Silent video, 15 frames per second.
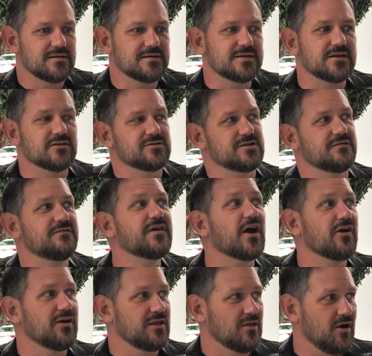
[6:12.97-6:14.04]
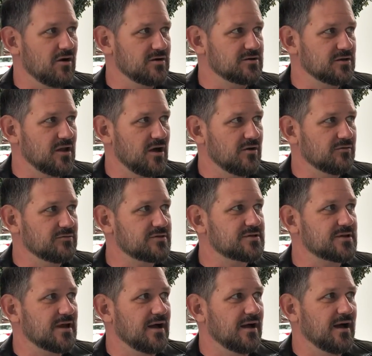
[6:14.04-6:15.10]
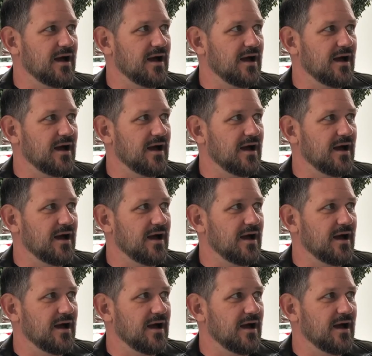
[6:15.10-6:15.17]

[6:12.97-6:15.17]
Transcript: deals in very large loans.